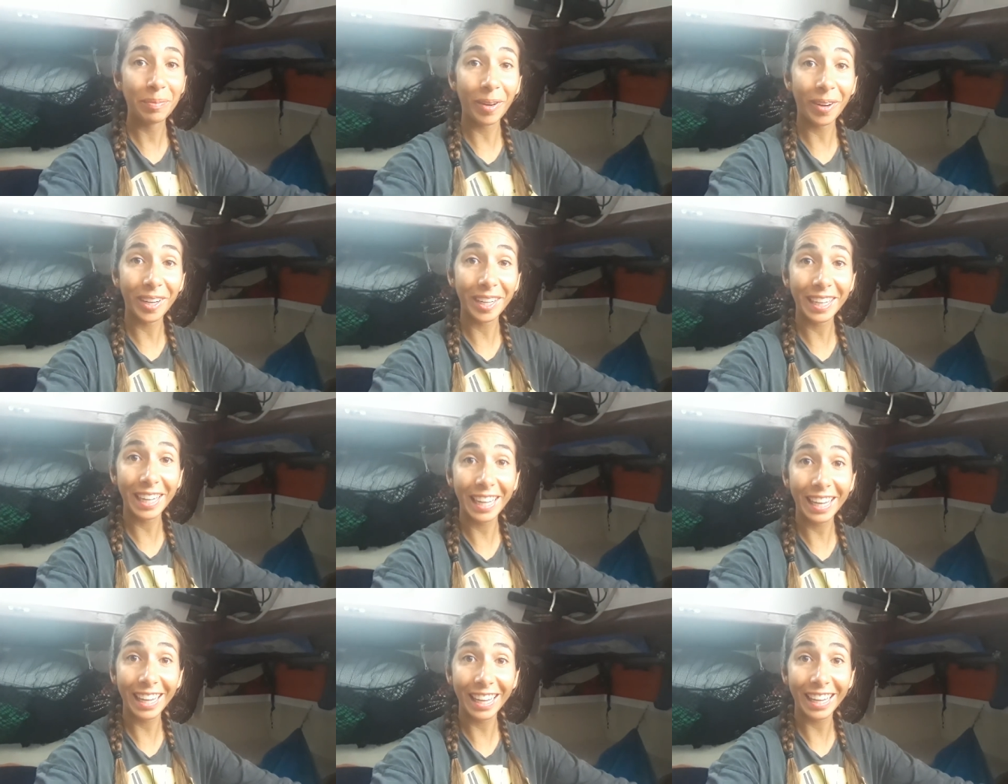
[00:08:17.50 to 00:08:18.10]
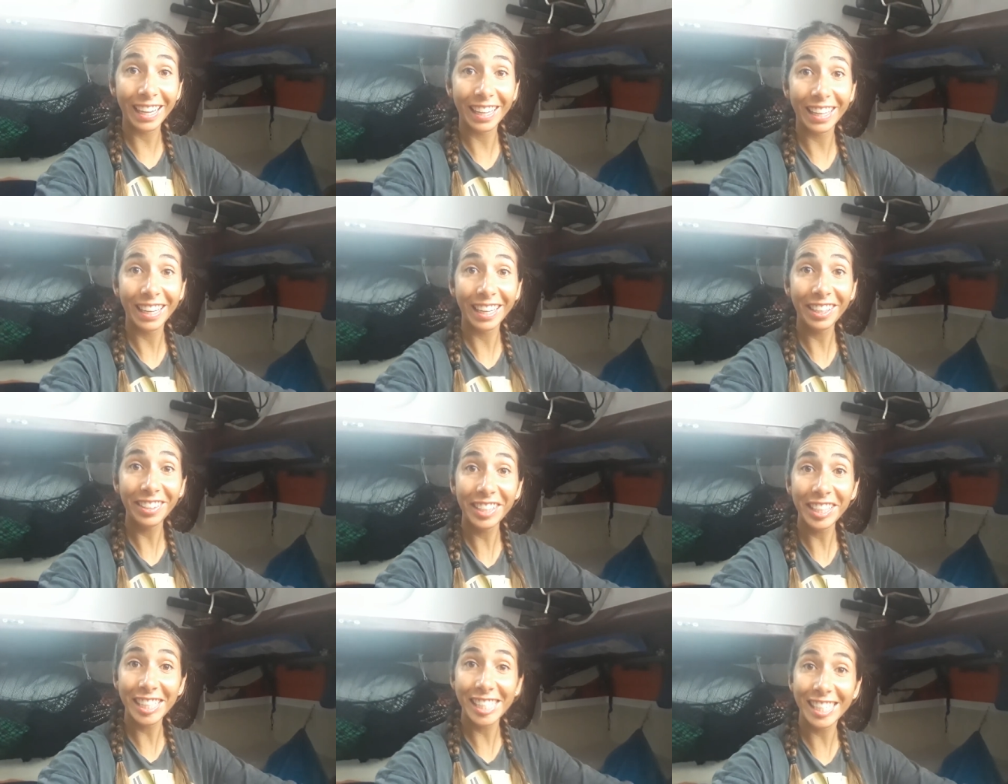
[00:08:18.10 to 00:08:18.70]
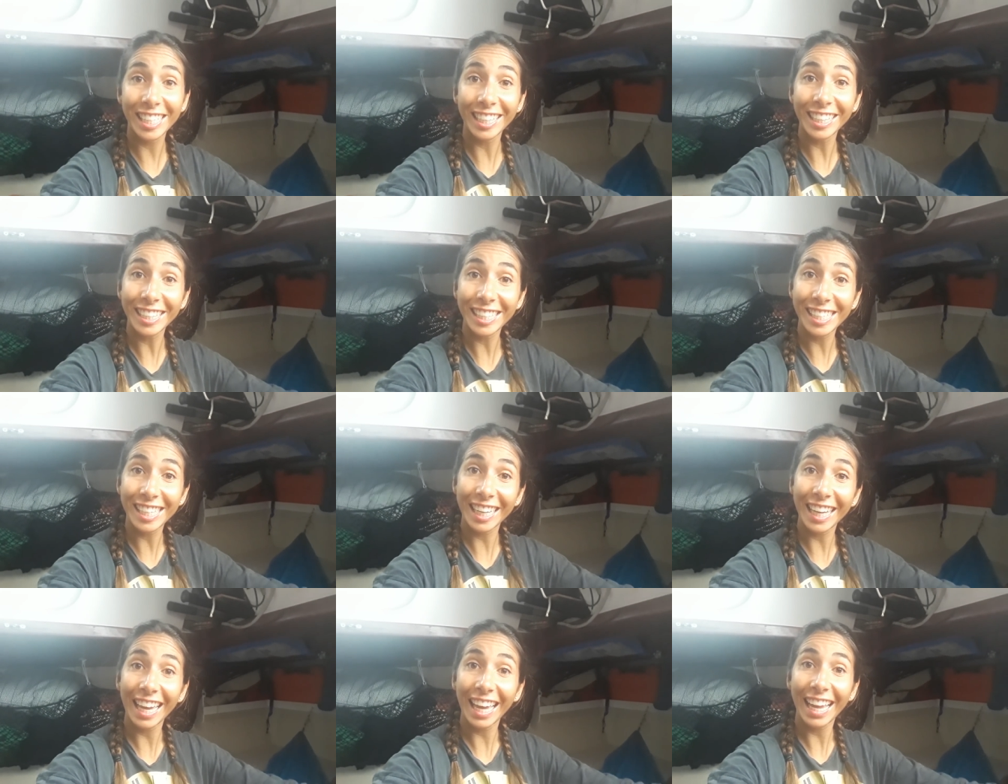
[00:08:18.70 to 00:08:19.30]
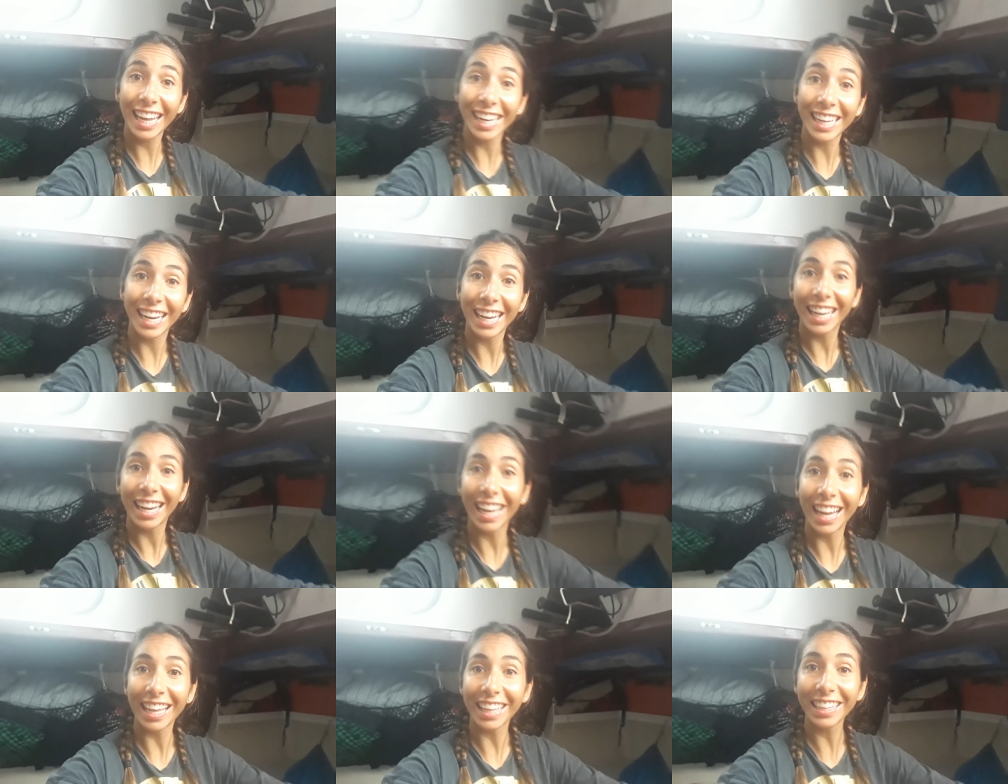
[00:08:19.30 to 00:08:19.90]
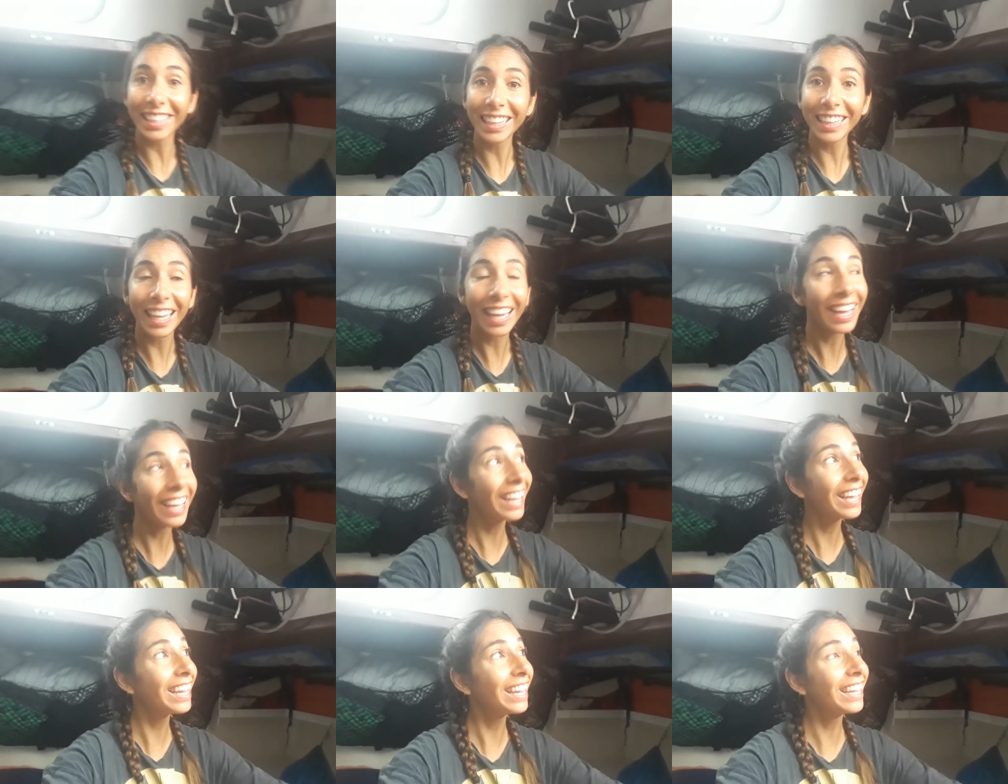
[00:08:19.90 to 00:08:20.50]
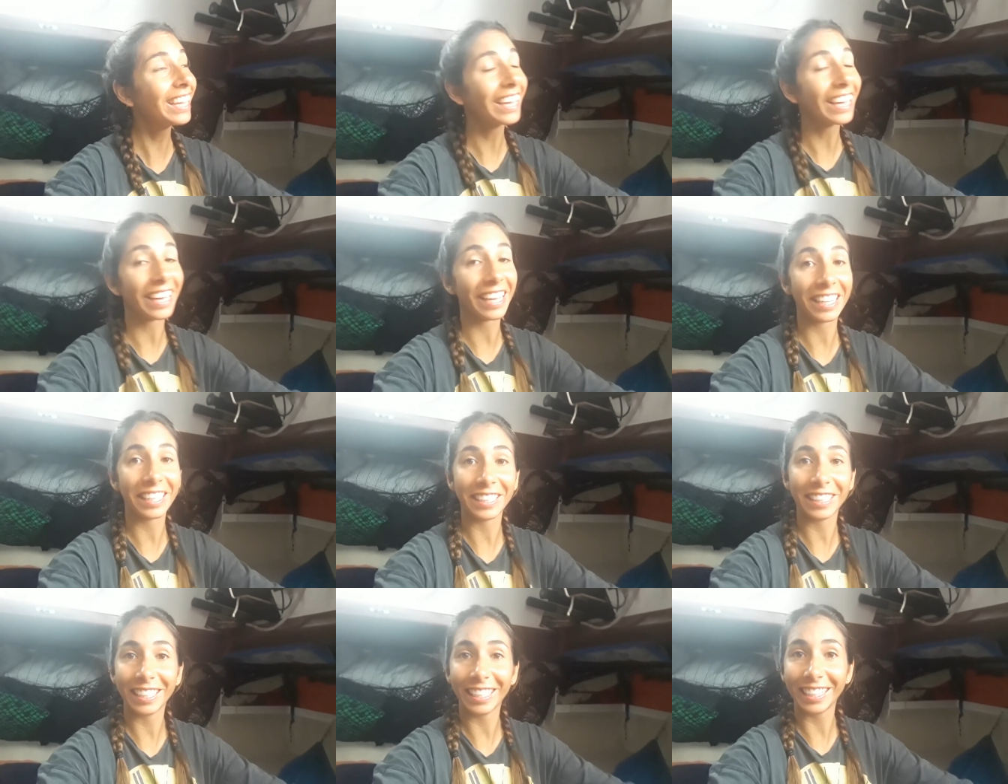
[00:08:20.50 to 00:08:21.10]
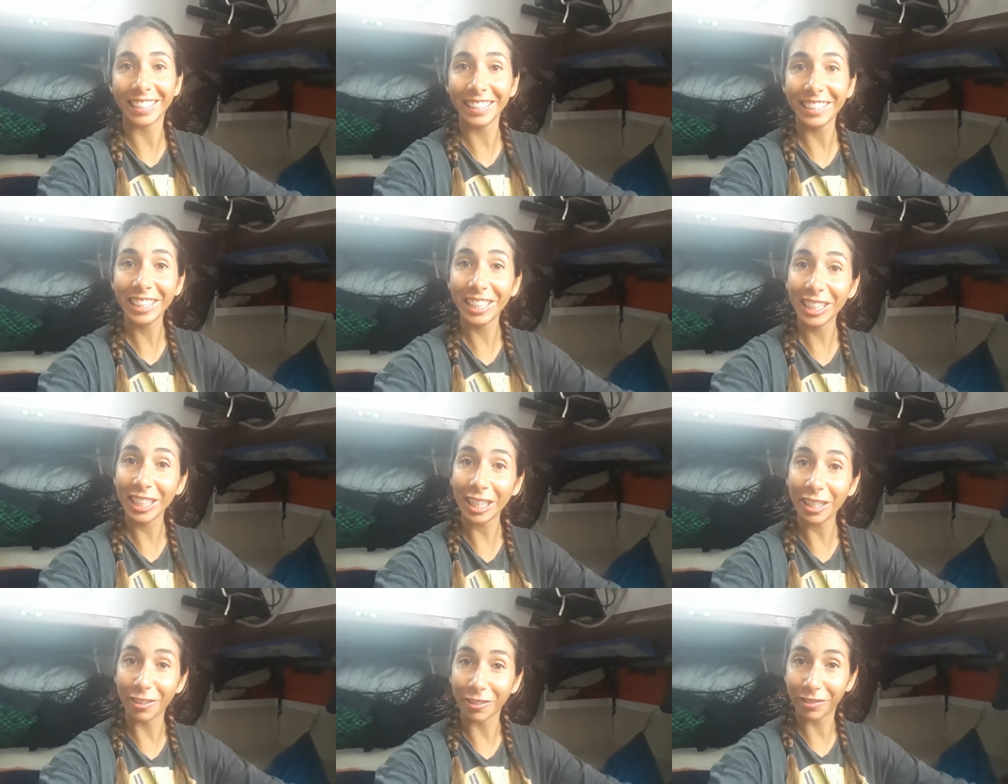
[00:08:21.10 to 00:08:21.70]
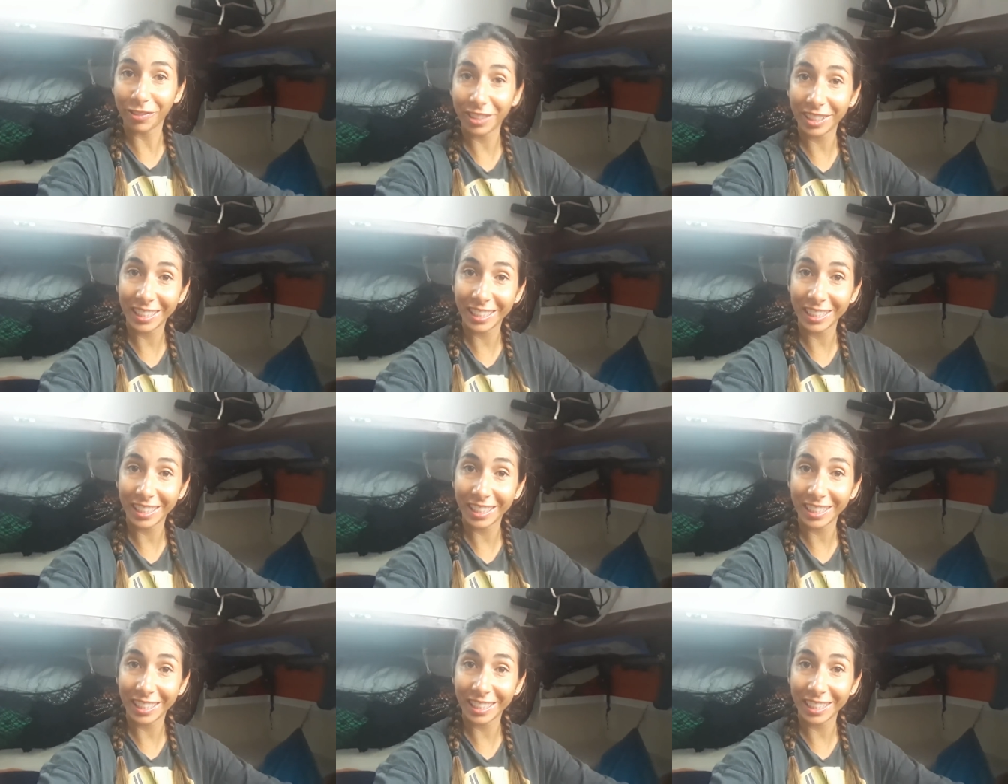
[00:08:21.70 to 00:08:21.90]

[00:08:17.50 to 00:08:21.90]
morning. Here it starts again. Another day, another shift.